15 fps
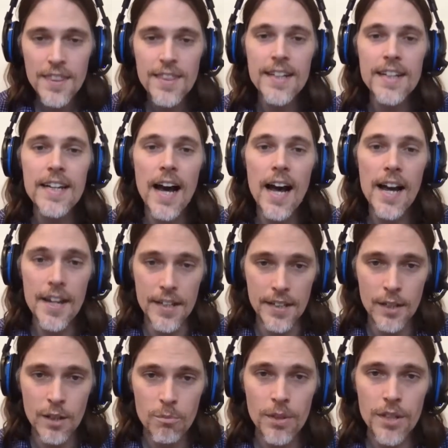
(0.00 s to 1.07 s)
the nine,
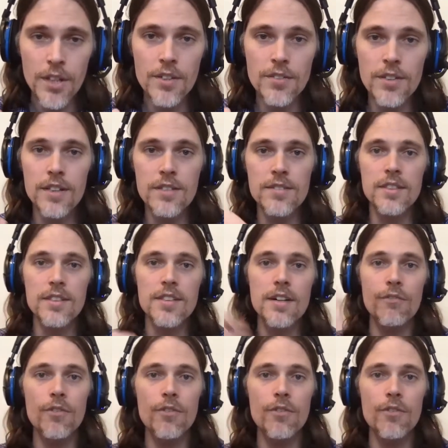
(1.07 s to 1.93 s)
because it's the difference